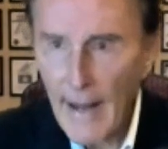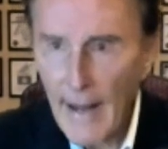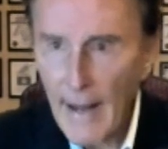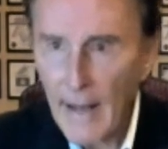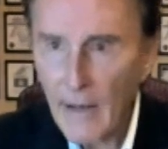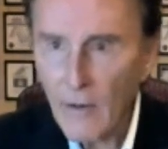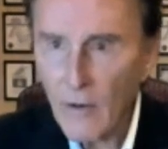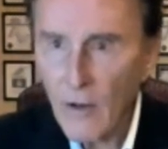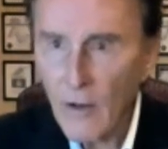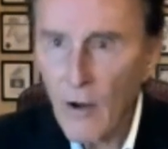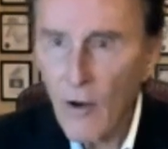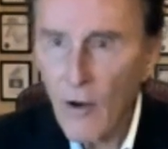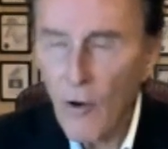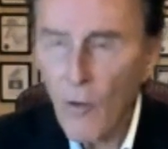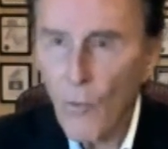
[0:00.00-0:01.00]
And
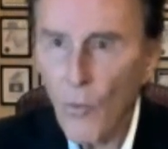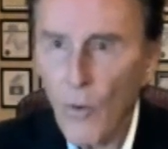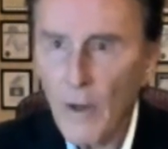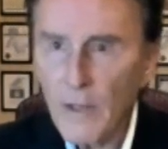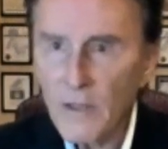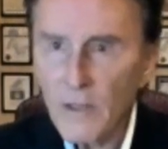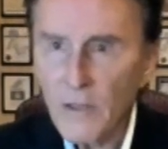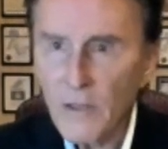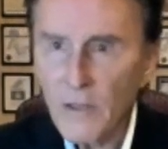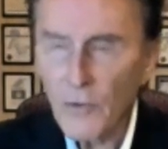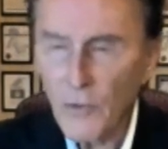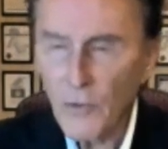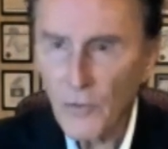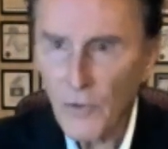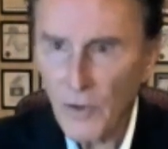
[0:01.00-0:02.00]
what is the
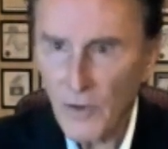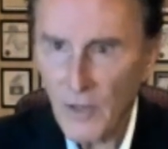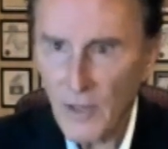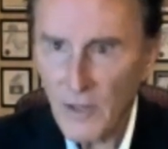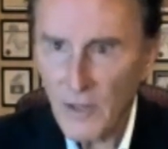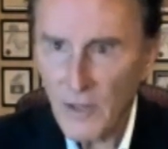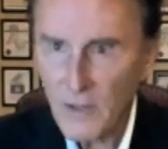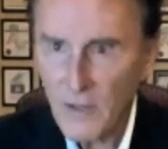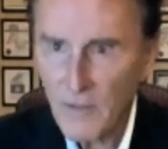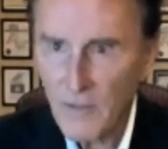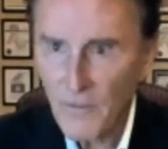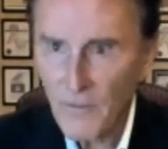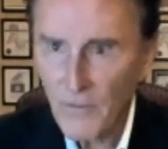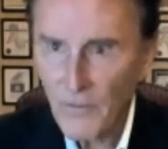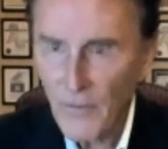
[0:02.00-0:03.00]
truth in this?
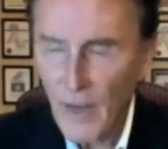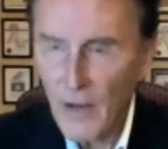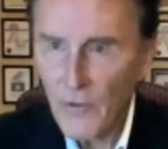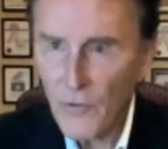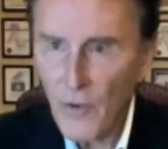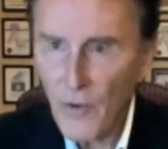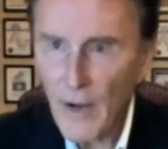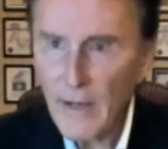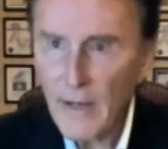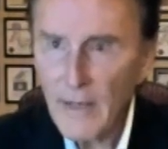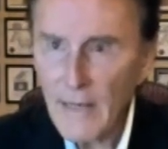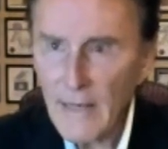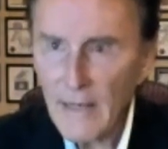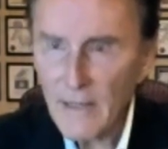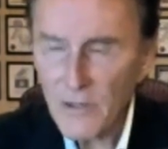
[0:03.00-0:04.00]
Try to
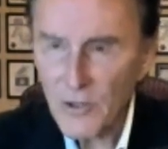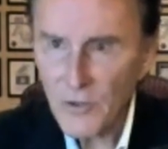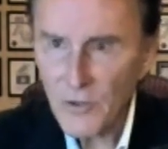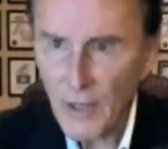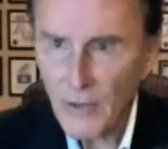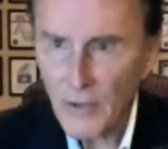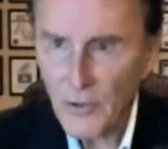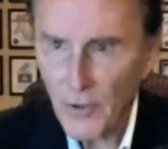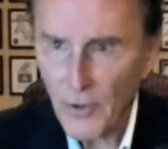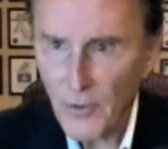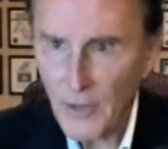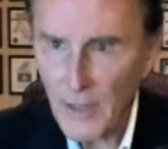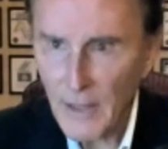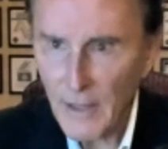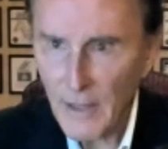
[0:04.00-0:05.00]
deconstruct your
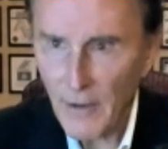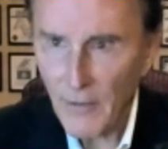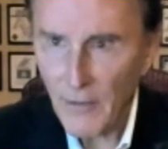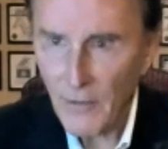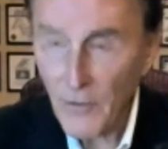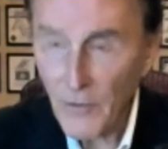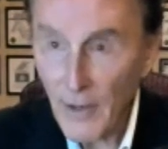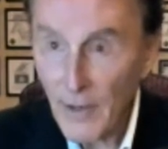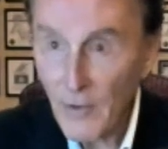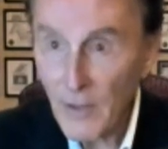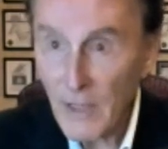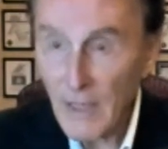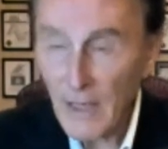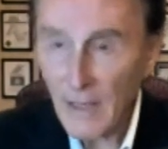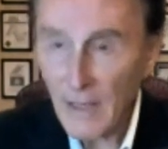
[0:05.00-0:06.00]
own ego. Try to
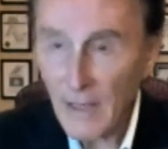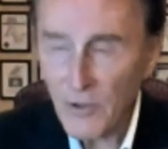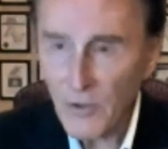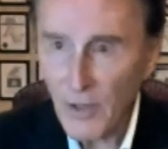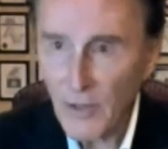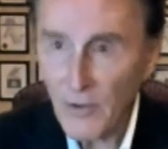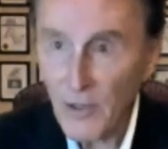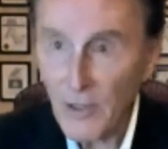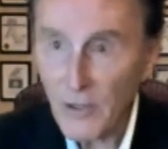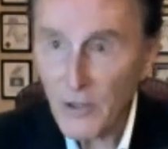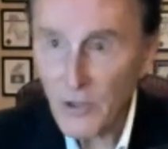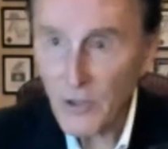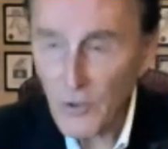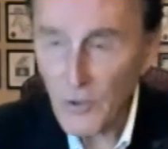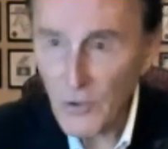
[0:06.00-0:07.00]
deconstruct the
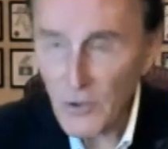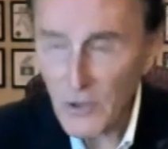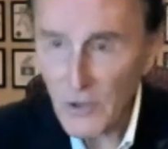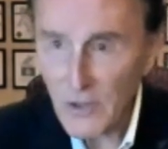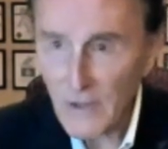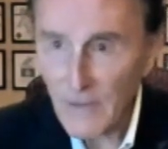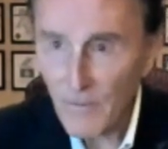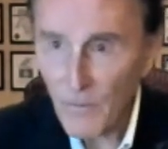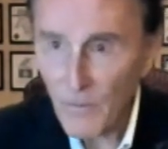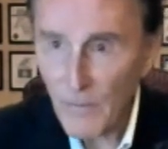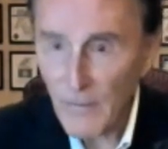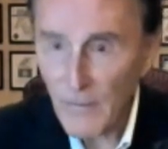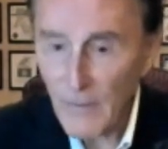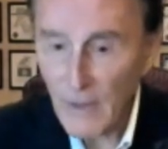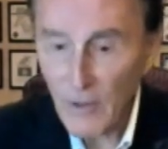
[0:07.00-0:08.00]
excuses
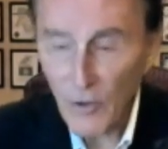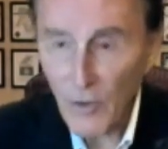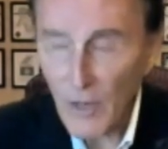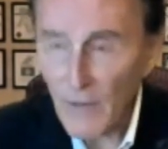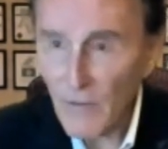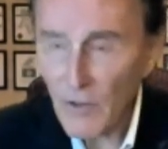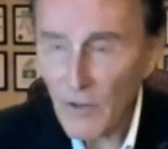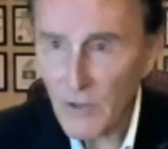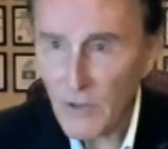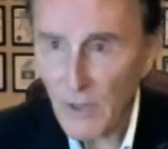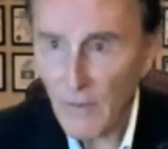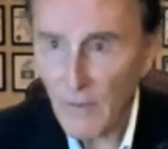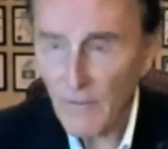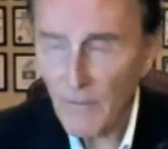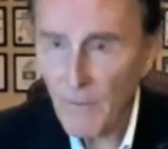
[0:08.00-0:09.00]
that you give
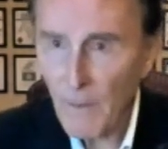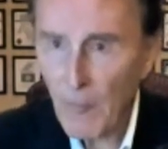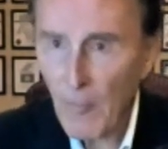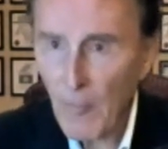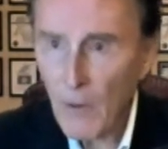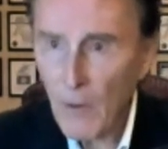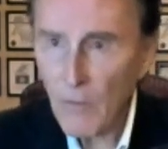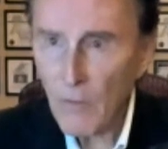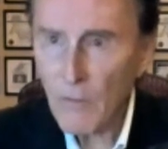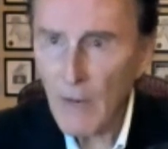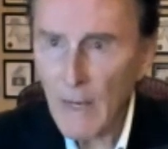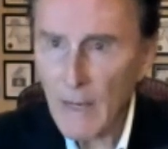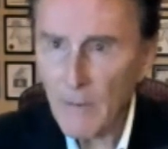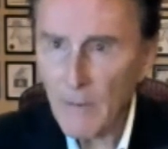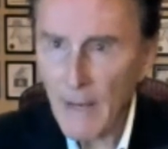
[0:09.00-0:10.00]
yourself for
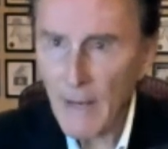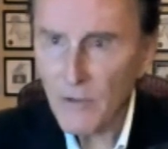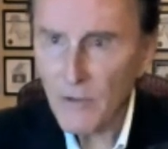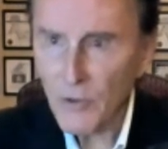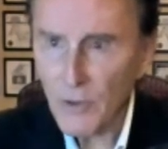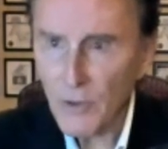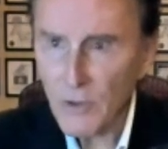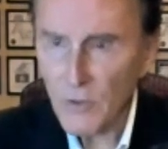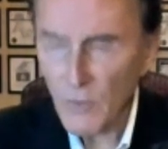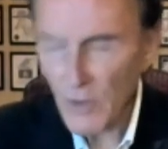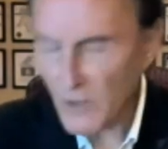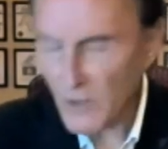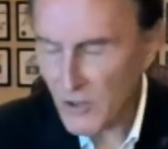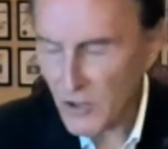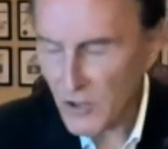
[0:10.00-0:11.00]
making bad choices. Well,
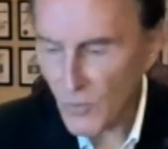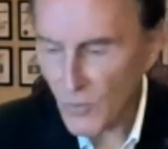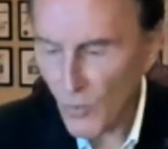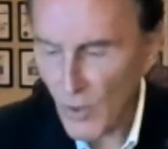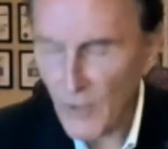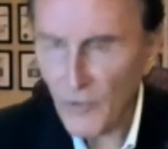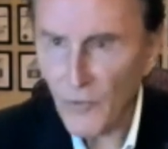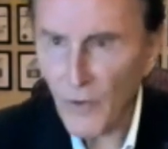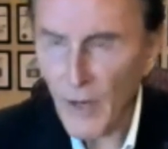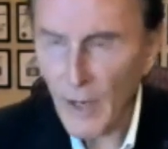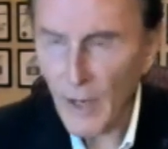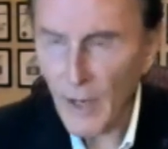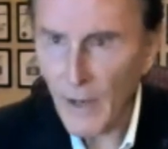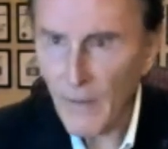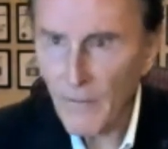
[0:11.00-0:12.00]
it's just one
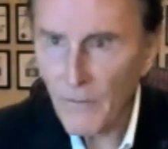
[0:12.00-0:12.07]
drink.